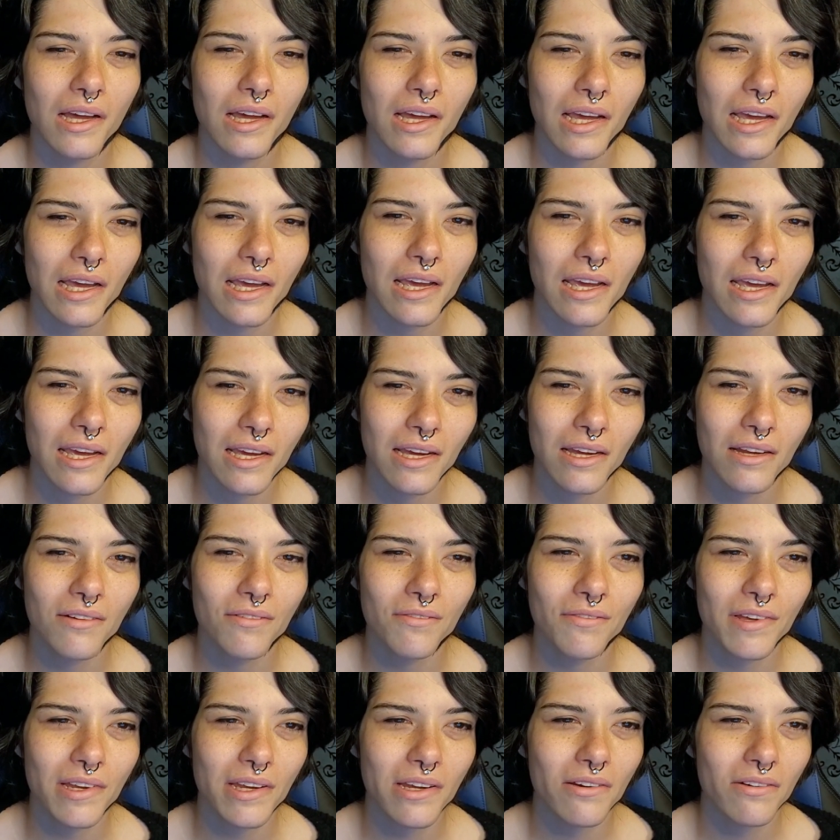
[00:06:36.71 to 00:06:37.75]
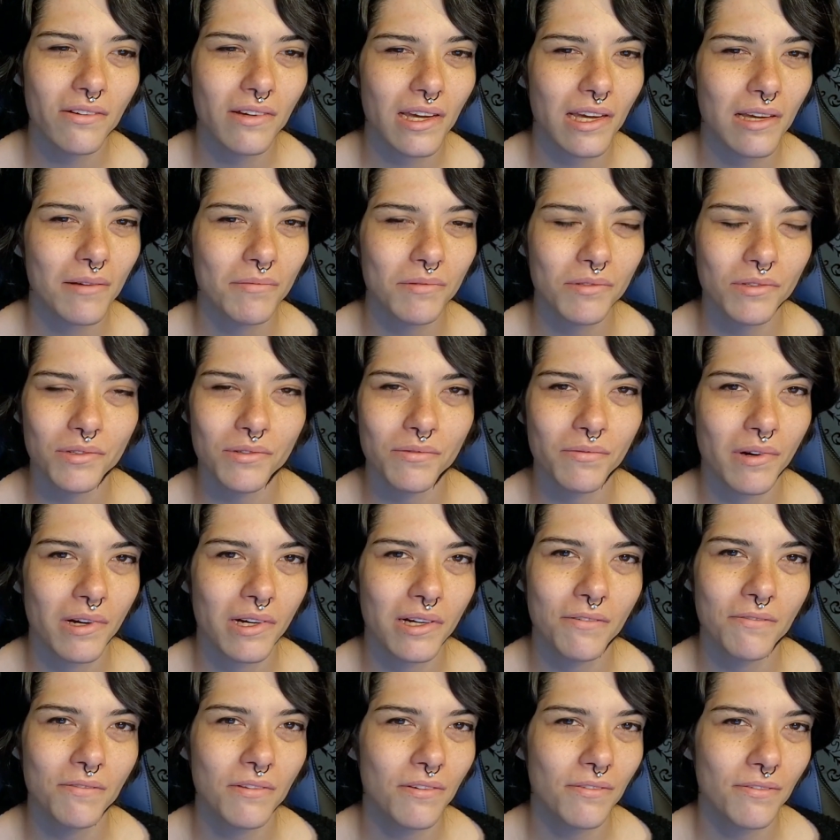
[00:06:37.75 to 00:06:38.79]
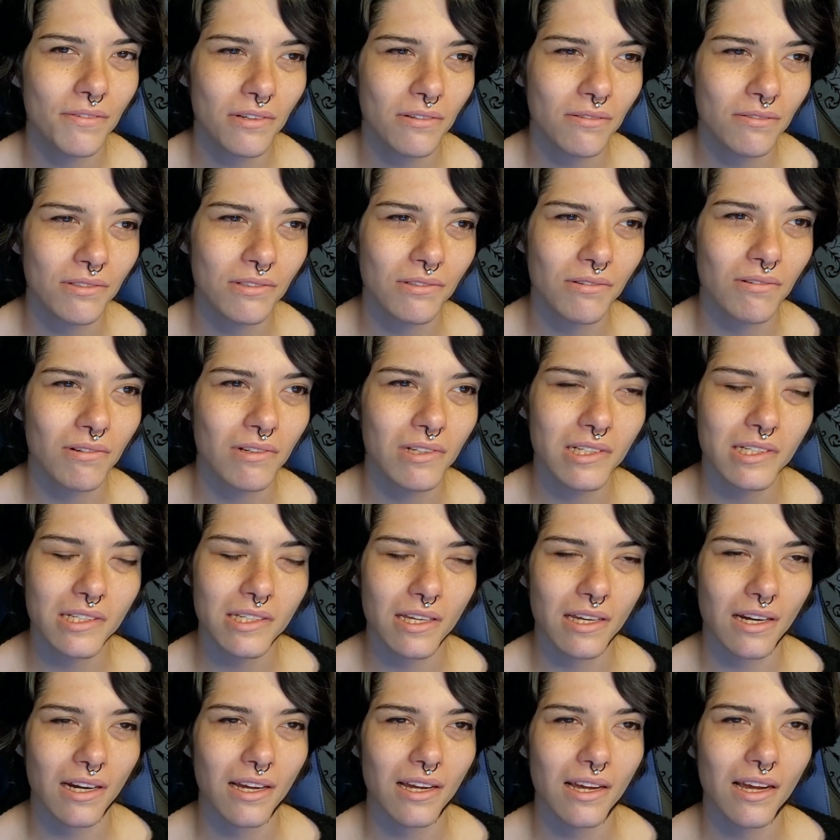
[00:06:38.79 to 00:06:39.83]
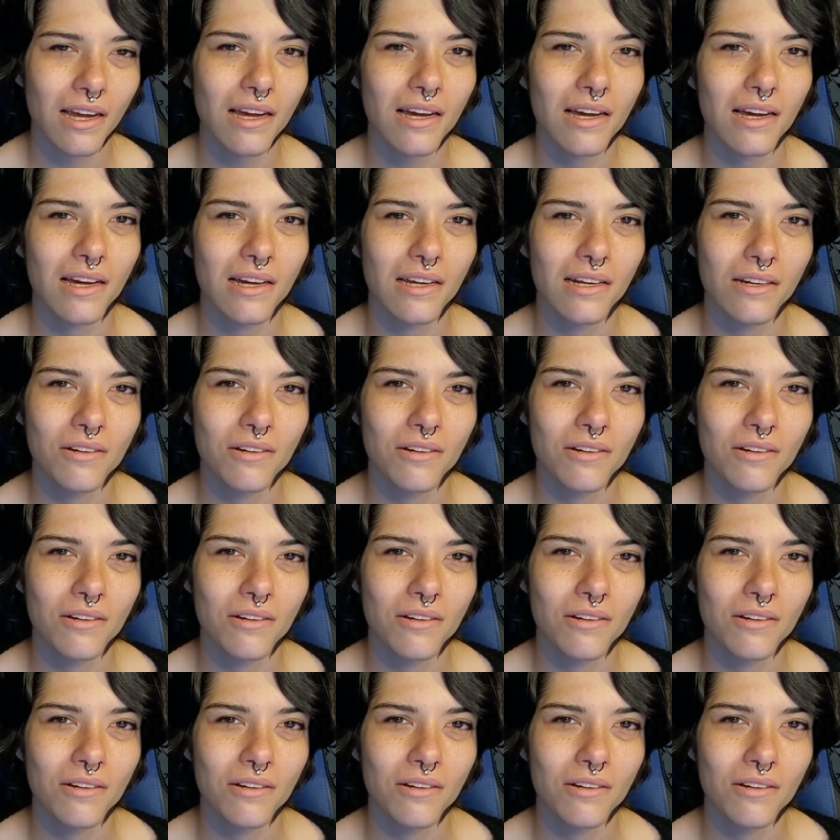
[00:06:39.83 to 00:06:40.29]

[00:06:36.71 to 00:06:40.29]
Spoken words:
And video games were one of the few joys that I had.